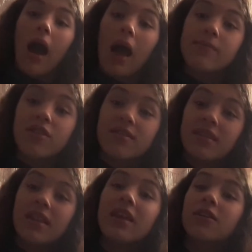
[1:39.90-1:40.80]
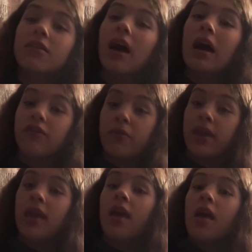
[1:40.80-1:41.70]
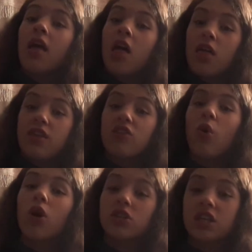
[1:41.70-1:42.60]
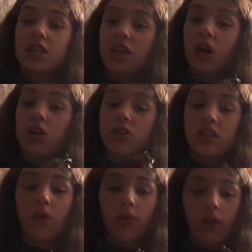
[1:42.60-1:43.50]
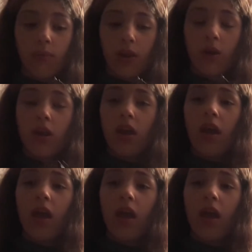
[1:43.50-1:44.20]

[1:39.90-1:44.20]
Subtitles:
I'm just here to tell everybody that these horses are still really weird